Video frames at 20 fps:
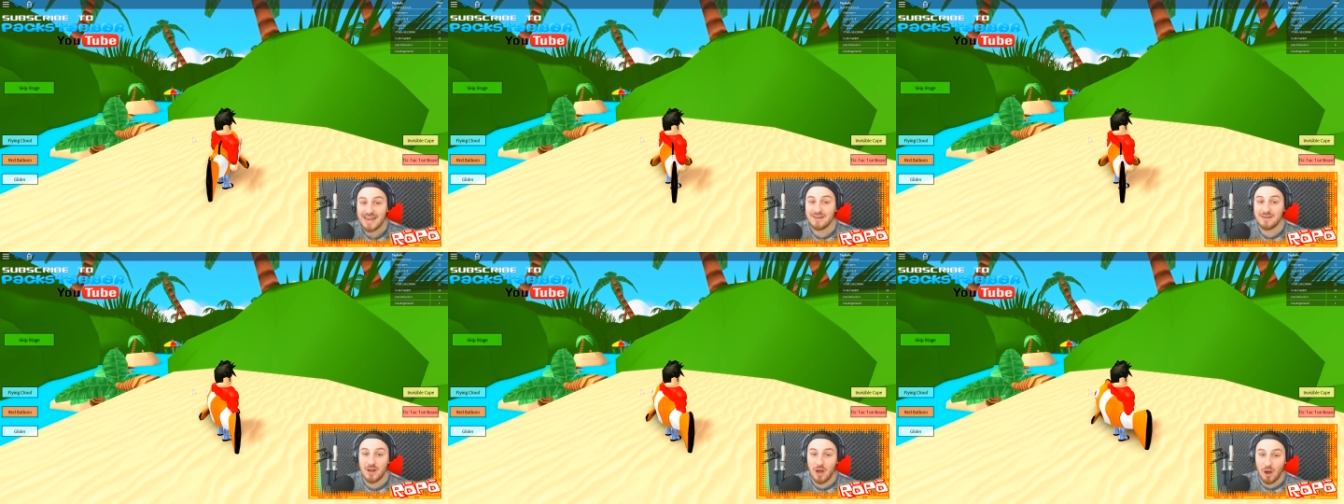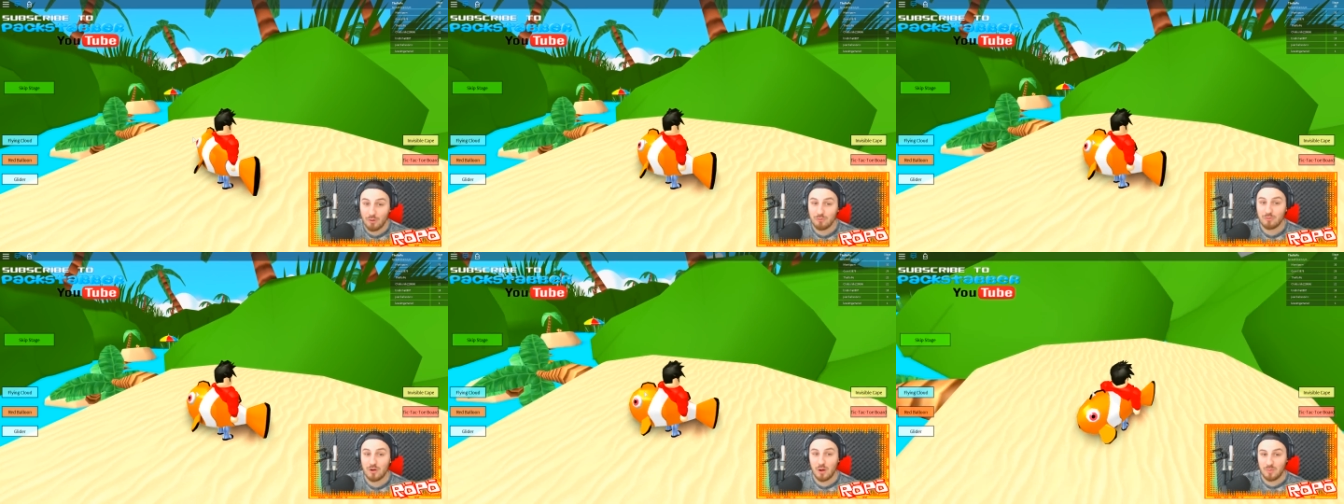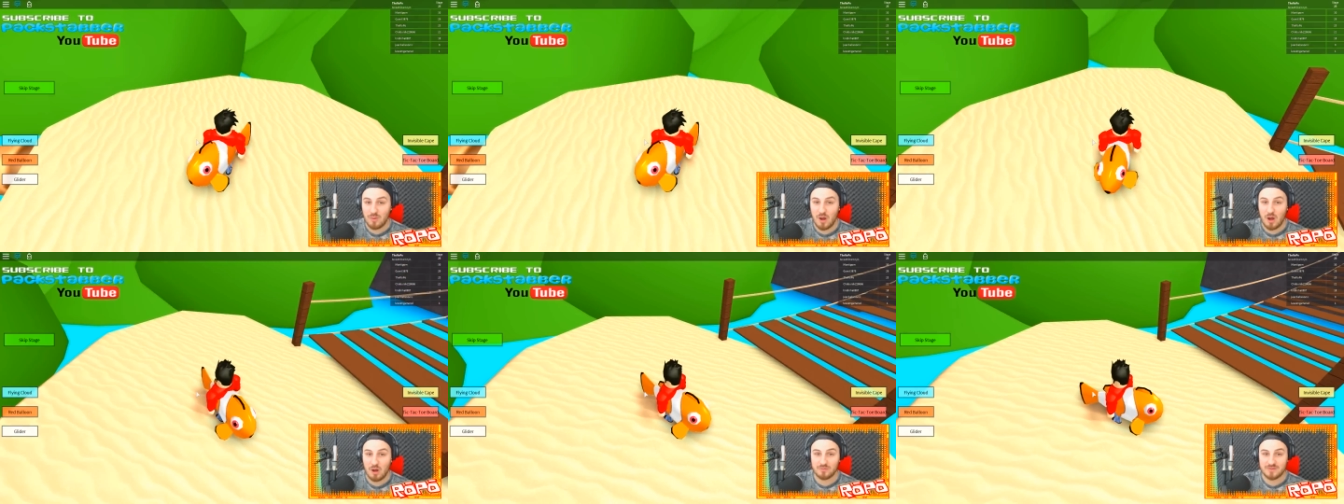No,
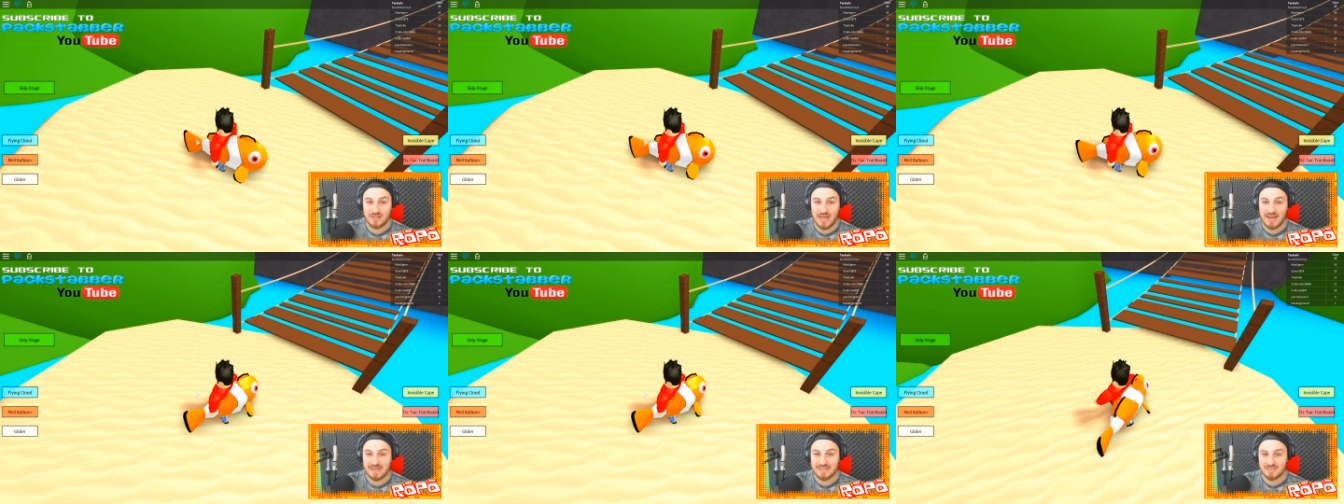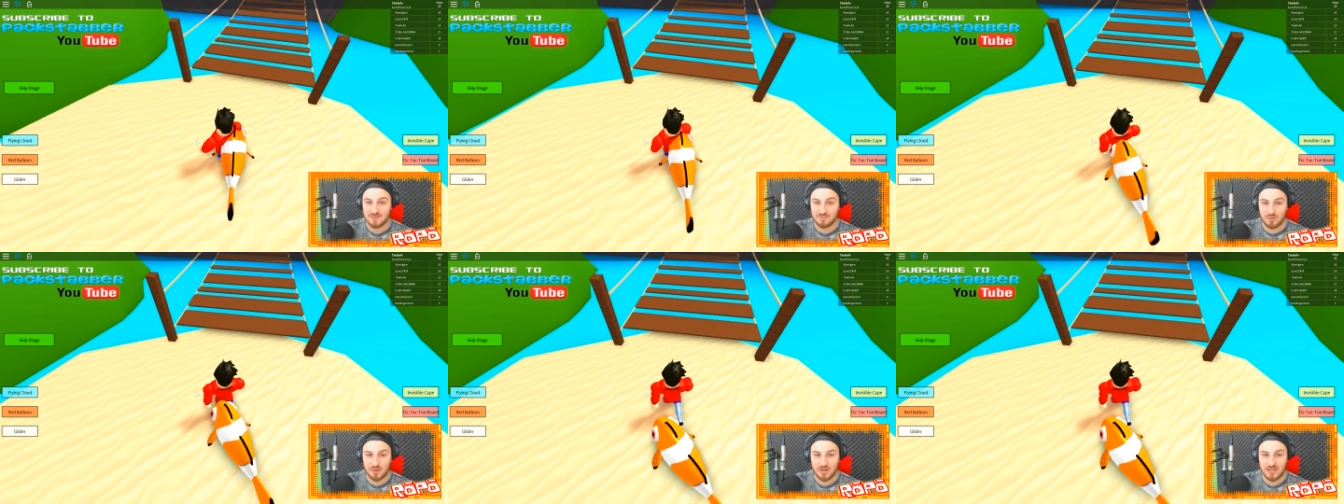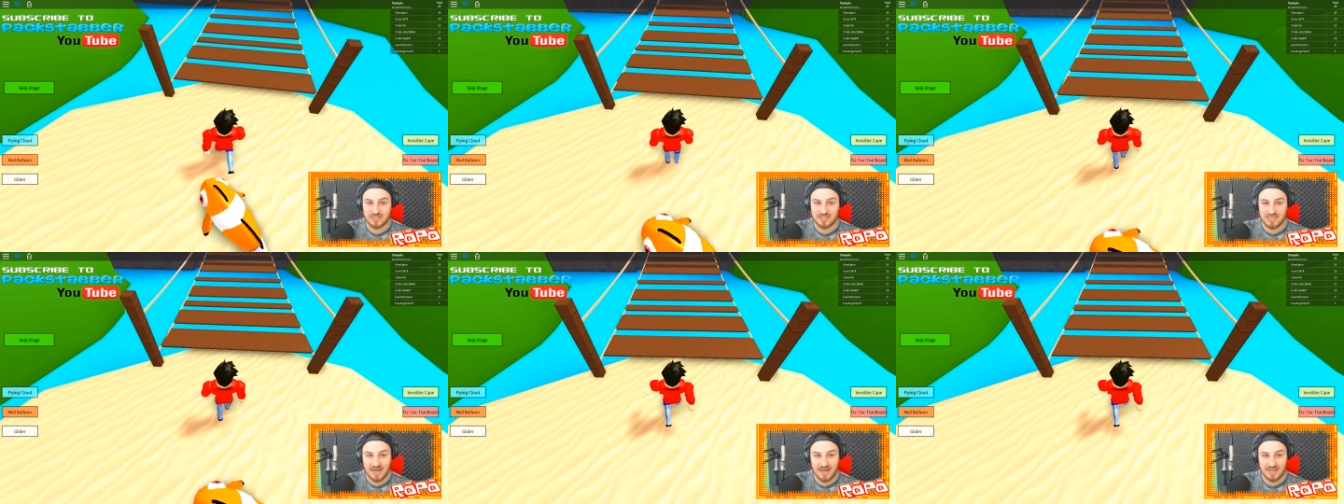RoPo, that is a
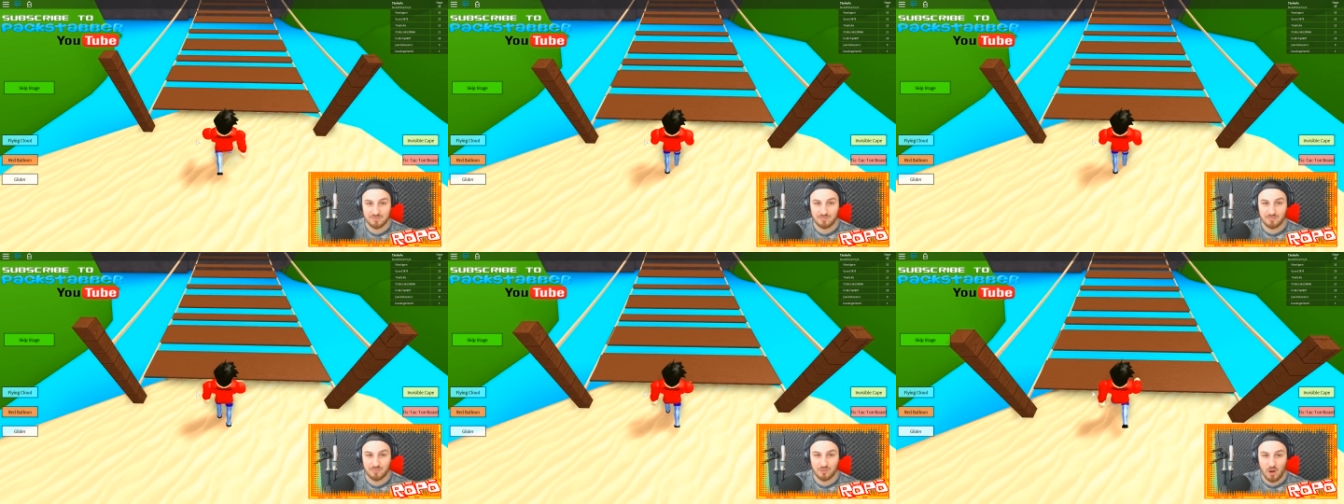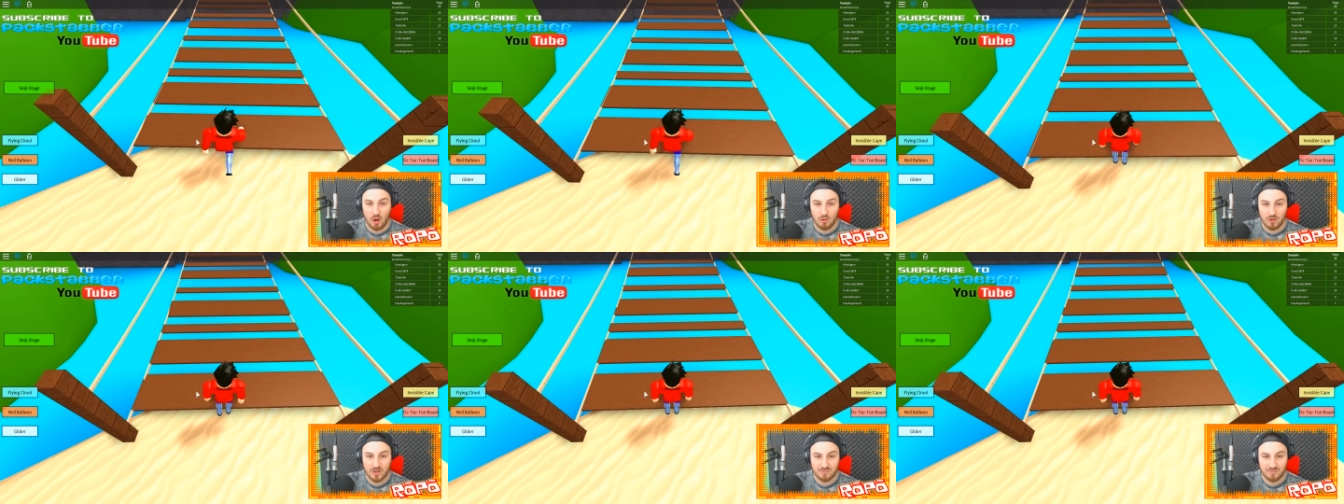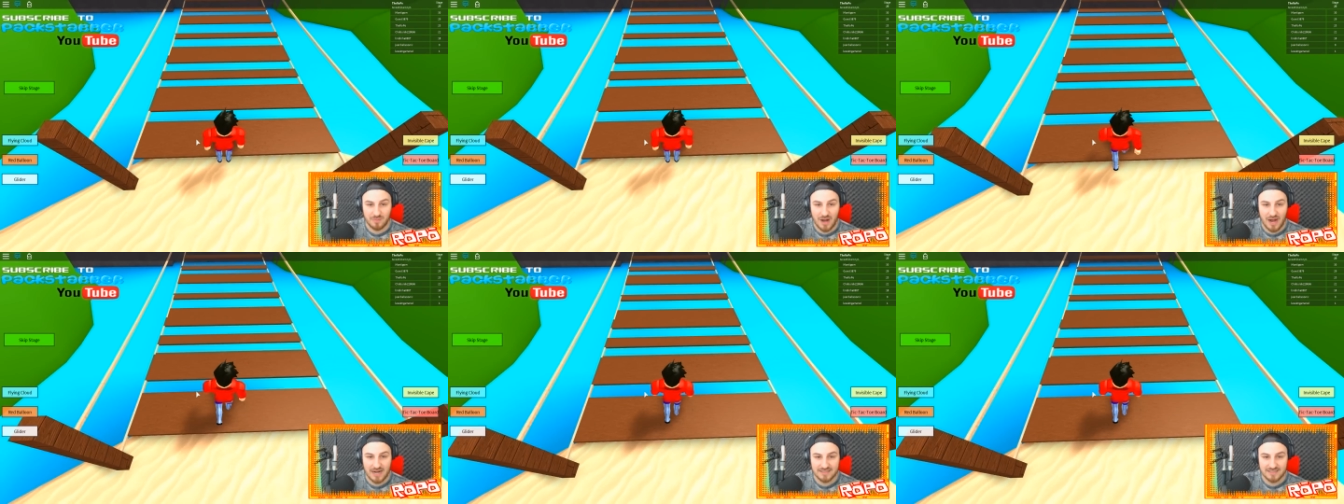bridge that has
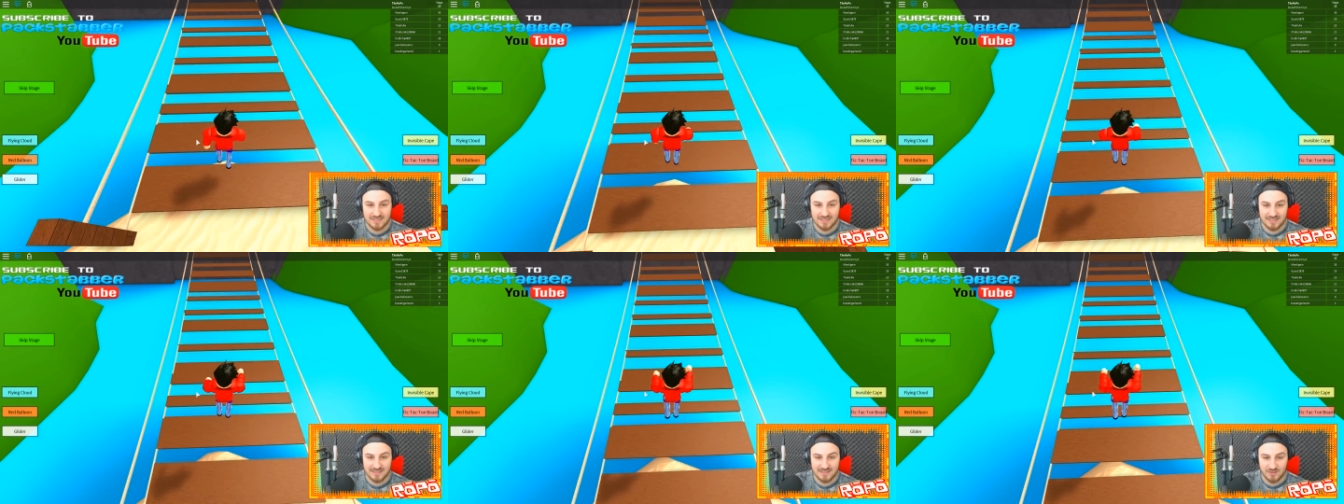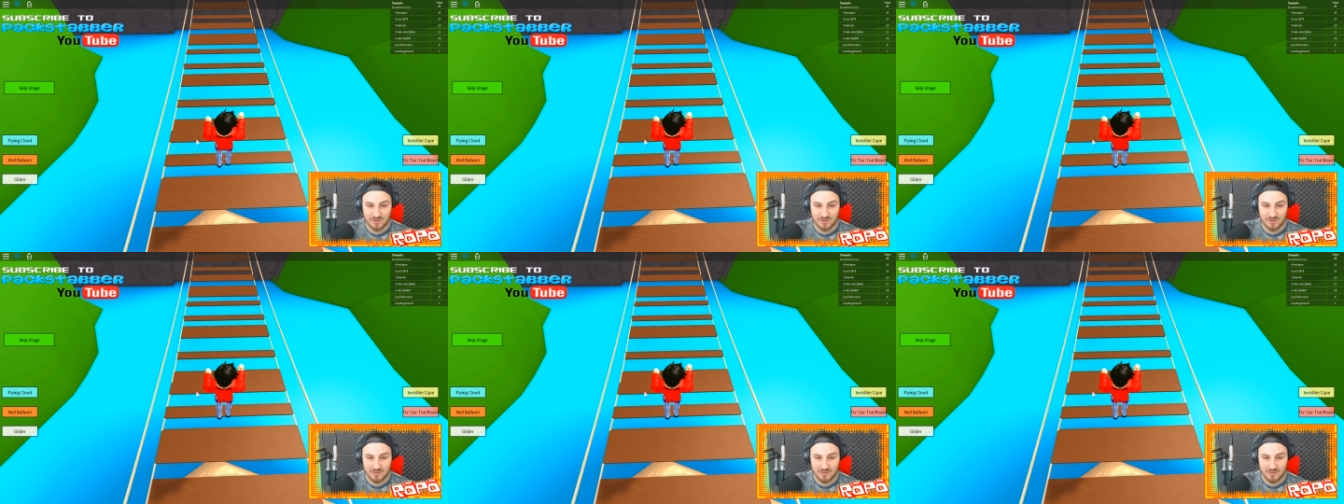broken parts in it,